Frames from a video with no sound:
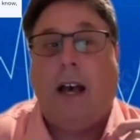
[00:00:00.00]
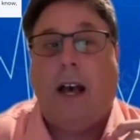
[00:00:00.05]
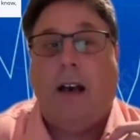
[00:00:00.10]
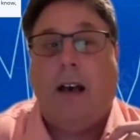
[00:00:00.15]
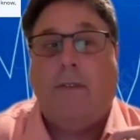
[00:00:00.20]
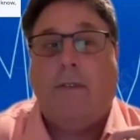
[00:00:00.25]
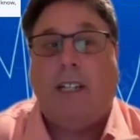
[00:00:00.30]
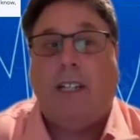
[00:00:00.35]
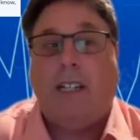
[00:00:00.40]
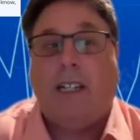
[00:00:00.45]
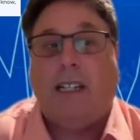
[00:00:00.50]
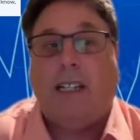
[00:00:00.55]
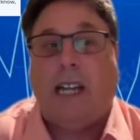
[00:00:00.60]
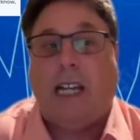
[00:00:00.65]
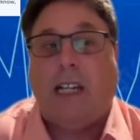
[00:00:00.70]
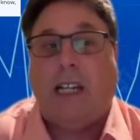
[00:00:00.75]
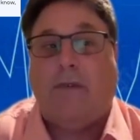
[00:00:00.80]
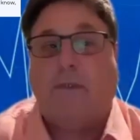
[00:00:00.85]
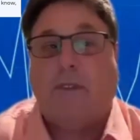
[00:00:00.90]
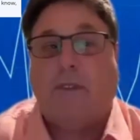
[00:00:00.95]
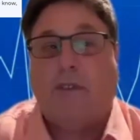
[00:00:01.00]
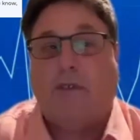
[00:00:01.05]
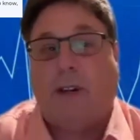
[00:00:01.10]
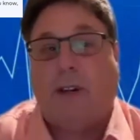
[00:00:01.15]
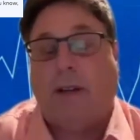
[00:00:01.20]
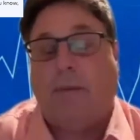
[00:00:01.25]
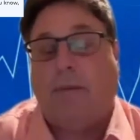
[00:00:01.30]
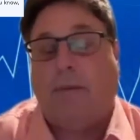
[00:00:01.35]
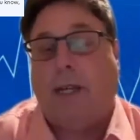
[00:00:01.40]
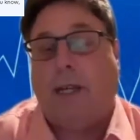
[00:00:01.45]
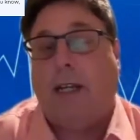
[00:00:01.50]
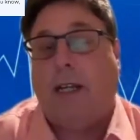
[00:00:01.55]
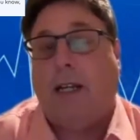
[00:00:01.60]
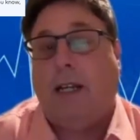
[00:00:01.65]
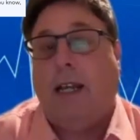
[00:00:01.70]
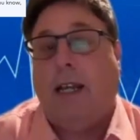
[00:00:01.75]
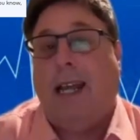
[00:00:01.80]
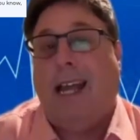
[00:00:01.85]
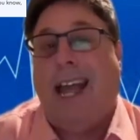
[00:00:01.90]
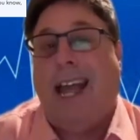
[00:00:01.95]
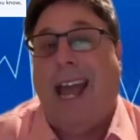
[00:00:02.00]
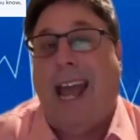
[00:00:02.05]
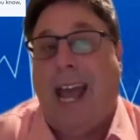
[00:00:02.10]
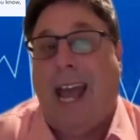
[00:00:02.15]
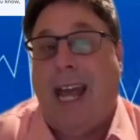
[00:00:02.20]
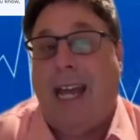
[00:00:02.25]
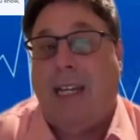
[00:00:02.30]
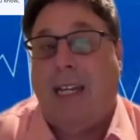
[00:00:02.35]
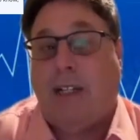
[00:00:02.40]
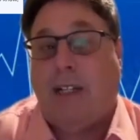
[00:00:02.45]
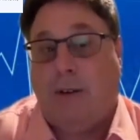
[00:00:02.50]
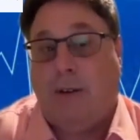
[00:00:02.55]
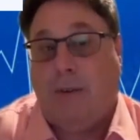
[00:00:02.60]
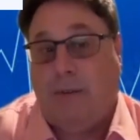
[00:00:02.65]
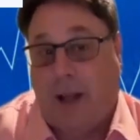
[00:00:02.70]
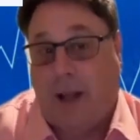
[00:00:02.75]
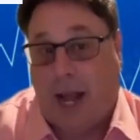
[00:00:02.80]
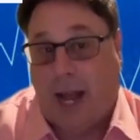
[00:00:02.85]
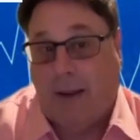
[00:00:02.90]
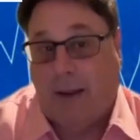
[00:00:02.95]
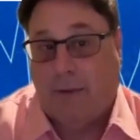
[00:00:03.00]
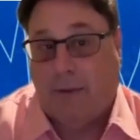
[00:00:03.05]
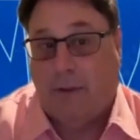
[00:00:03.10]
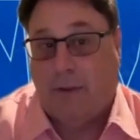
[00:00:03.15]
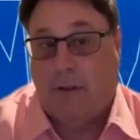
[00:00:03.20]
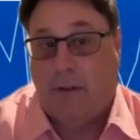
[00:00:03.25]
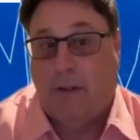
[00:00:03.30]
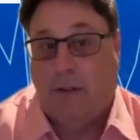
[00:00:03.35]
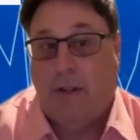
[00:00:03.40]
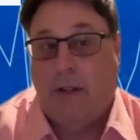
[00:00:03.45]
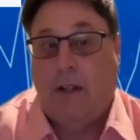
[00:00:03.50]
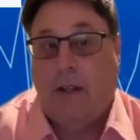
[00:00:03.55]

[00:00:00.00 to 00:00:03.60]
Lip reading: of a successful treatment and survival.